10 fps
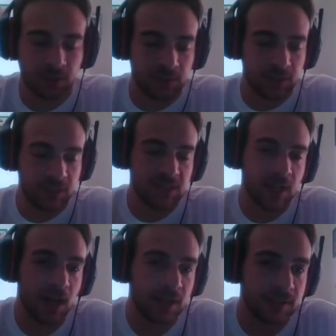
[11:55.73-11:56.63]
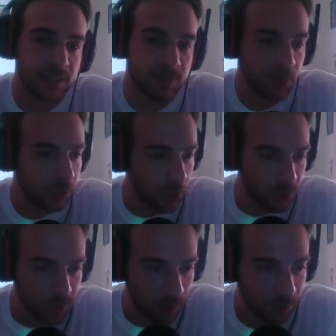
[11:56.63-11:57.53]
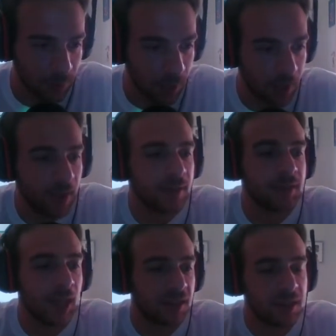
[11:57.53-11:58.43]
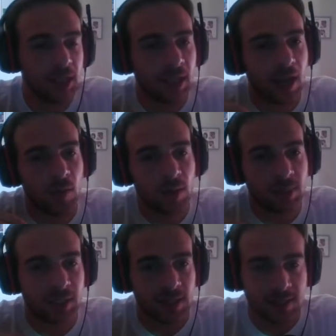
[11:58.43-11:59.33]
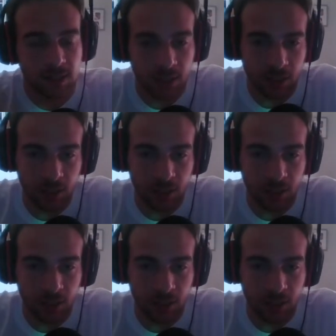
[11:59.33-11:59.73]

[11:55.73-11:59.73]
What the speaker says: this card is pretty awesome, and I think I will be testing